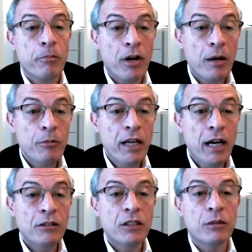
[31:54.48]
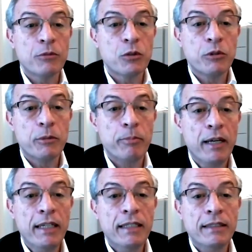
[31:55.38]
Primary outcomes were
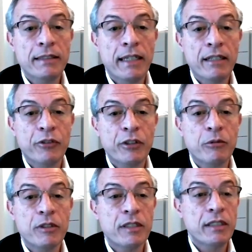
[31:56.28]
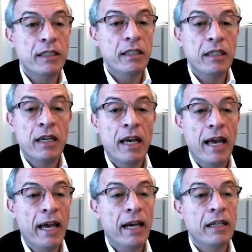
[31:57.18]
panic attack frequency
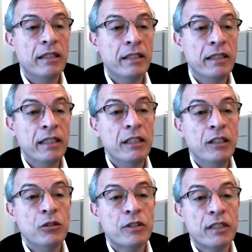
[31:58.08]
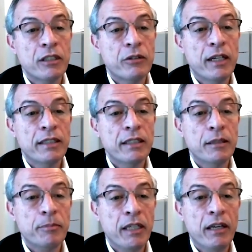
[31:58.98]
and an idiosyncratic
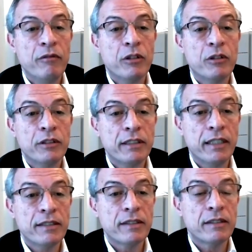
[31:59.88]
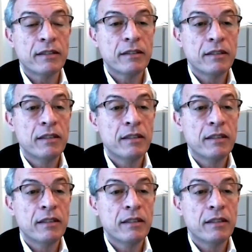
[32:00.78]
behavioral test.